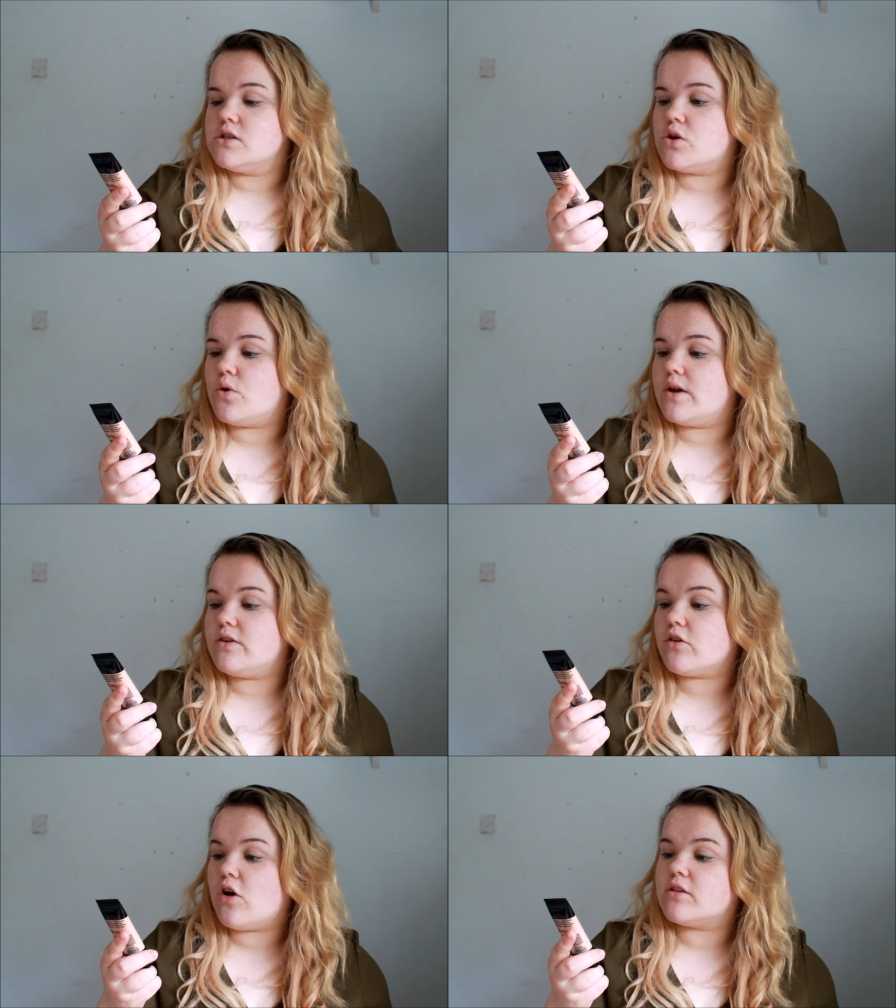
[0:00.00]
So it's
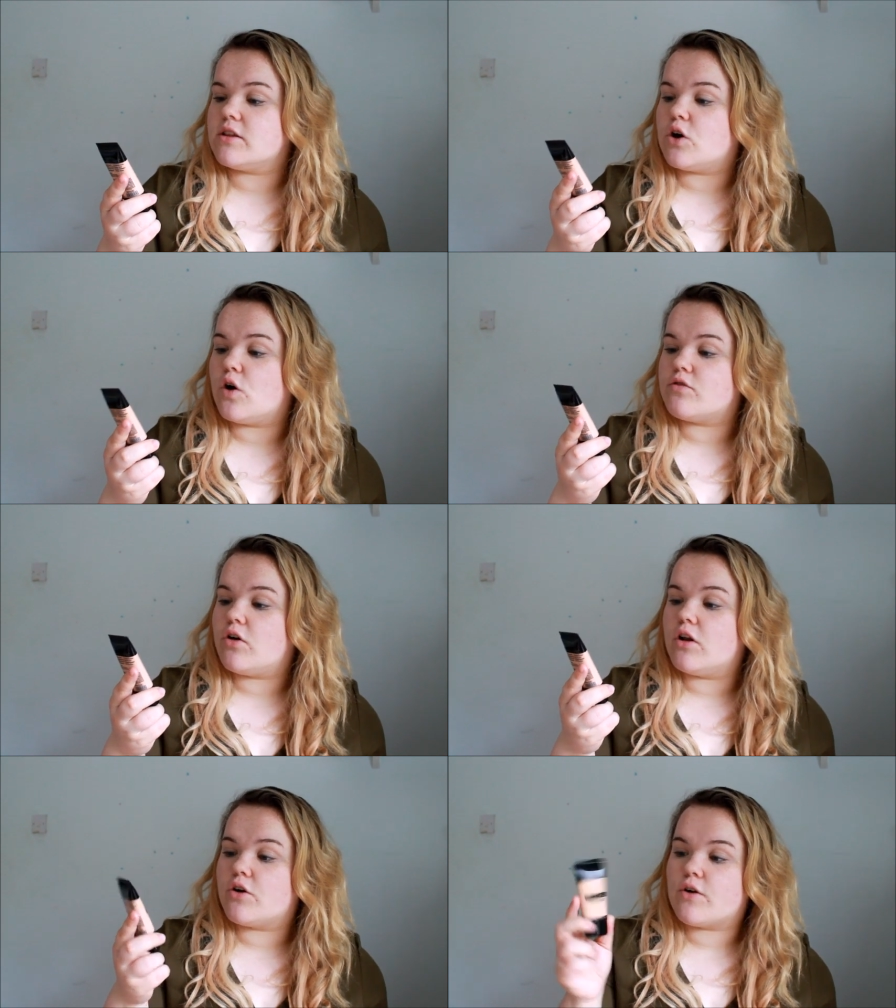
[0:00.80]
just called the
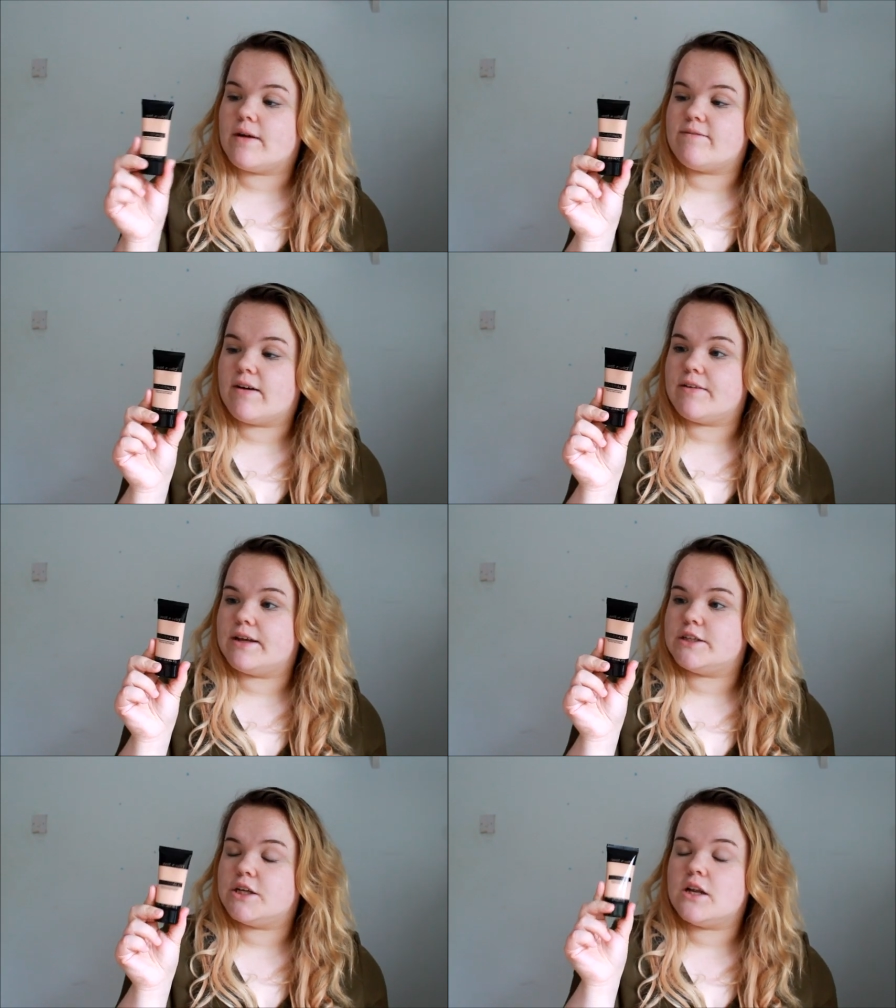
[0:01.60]
Coverall Cream
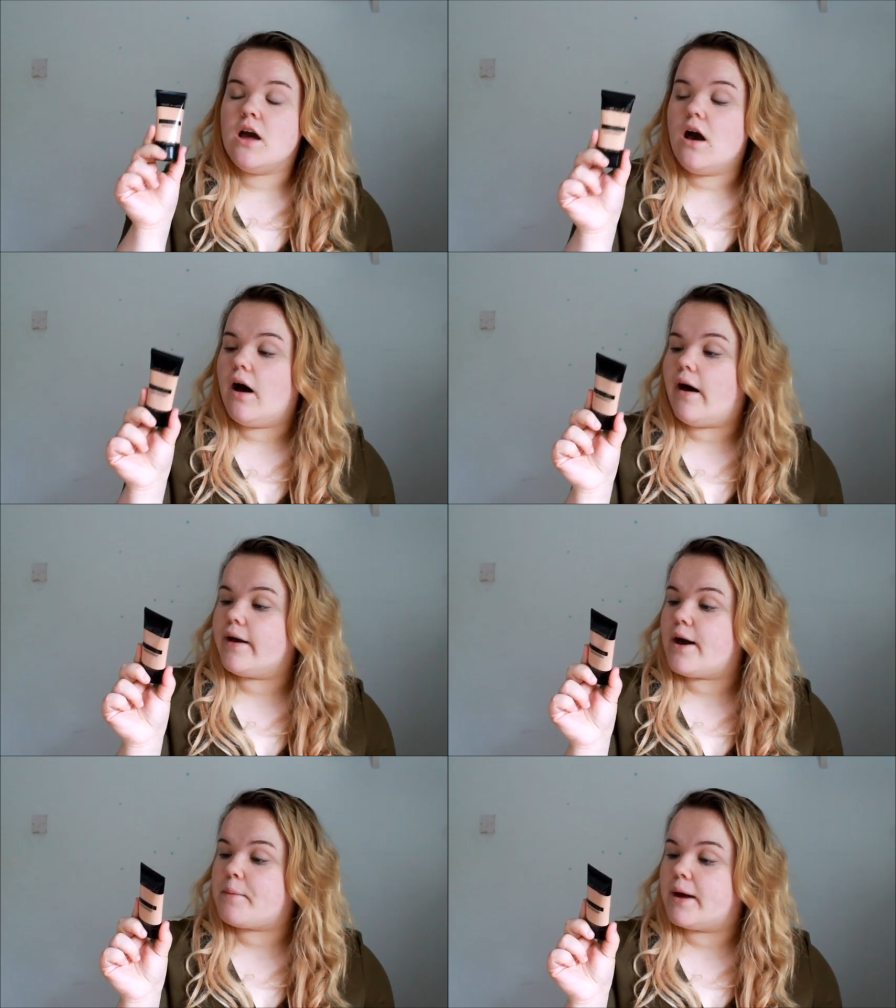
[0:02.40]
Foundation. I
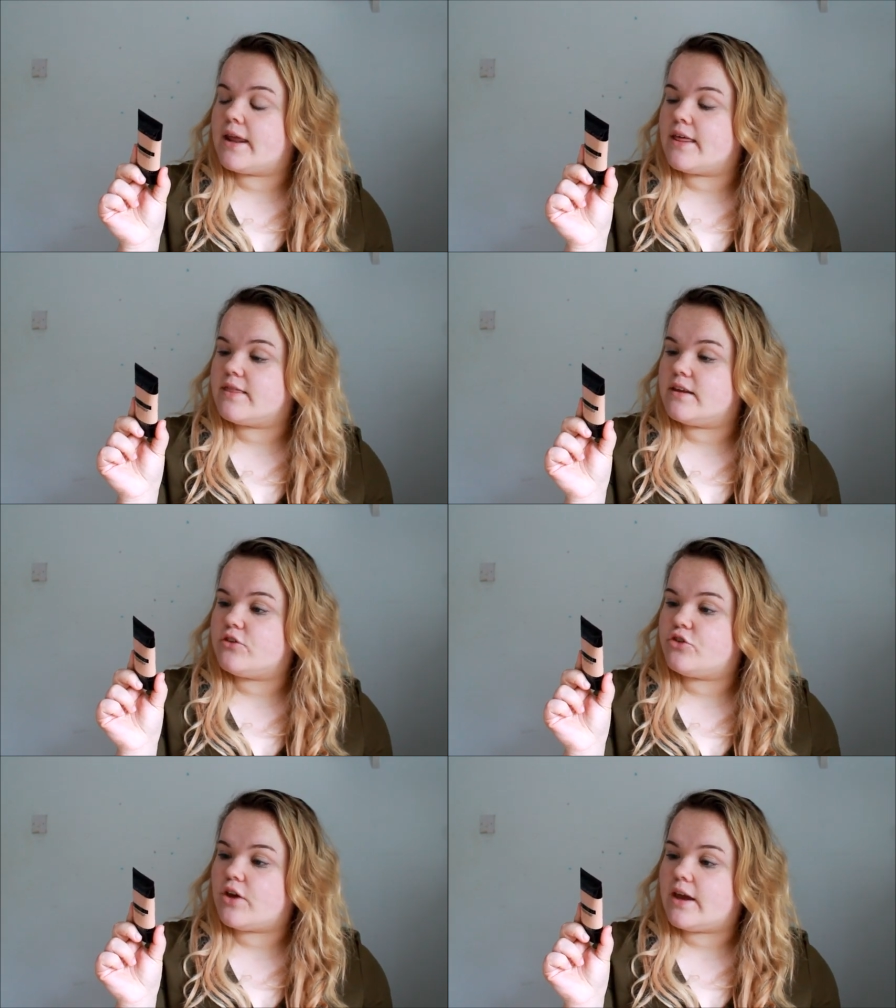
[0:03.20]
got mine in the
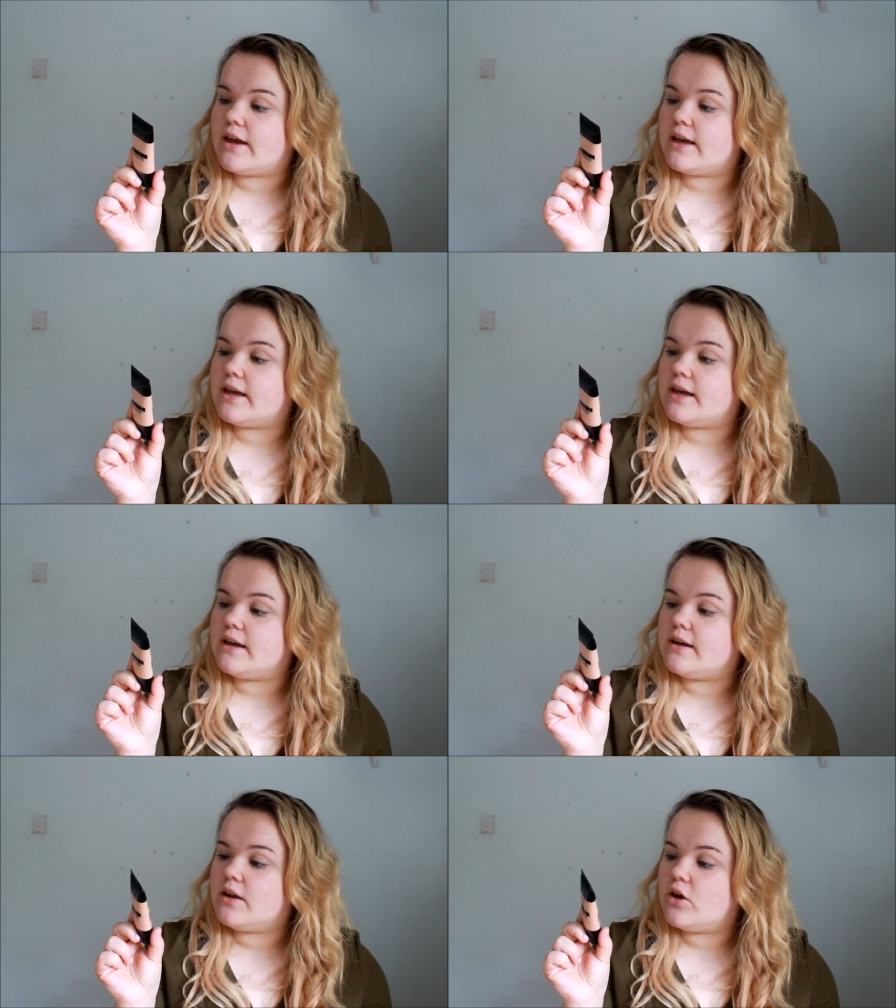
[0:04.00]

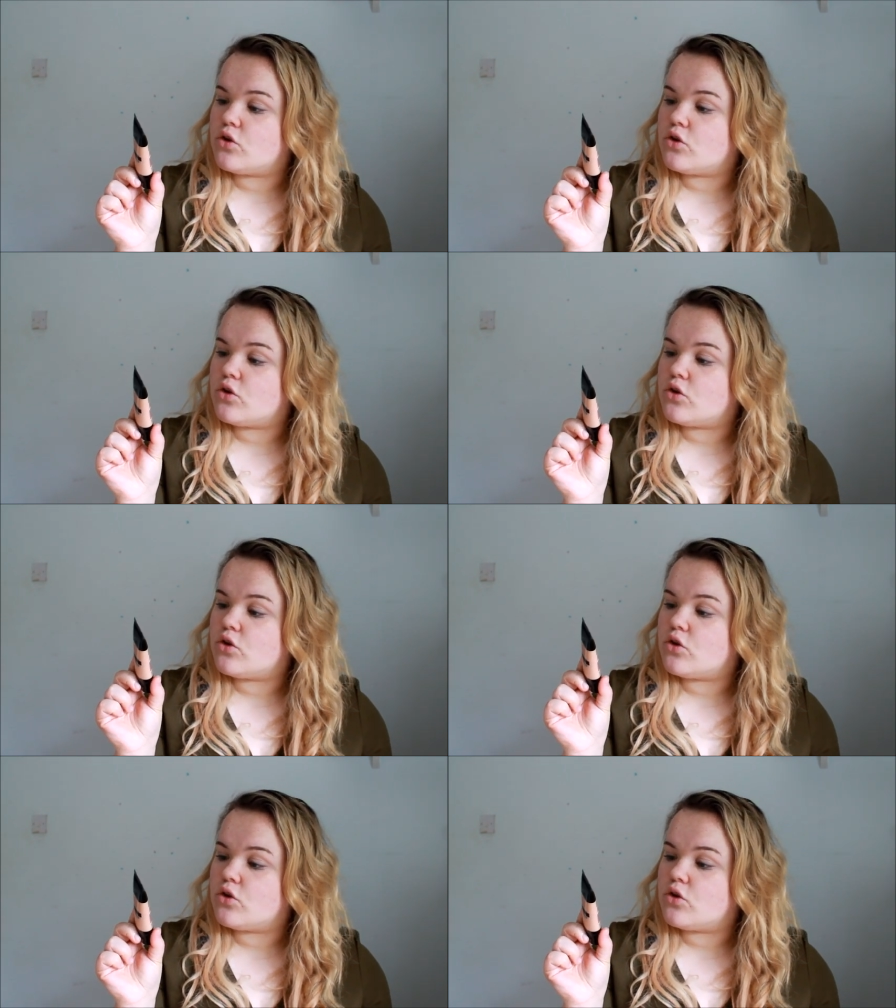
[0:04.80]
shade